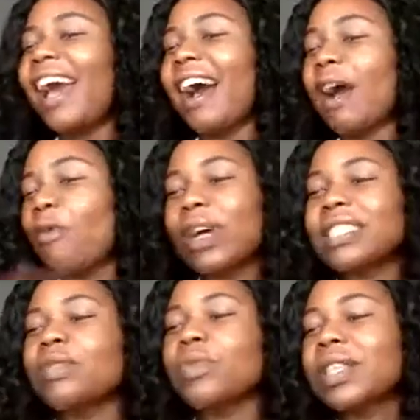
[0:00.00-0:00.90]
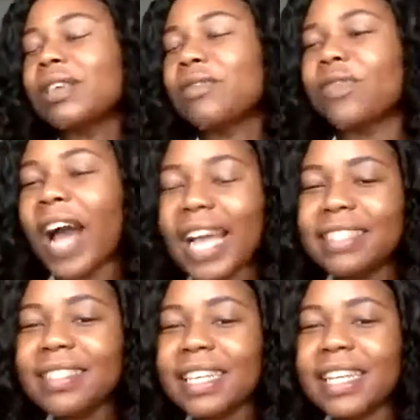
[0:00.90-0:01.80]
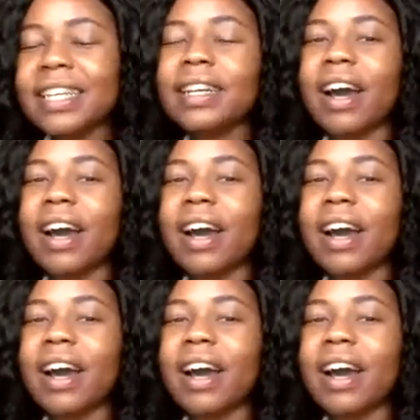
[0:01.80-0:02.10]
I wasn't really finding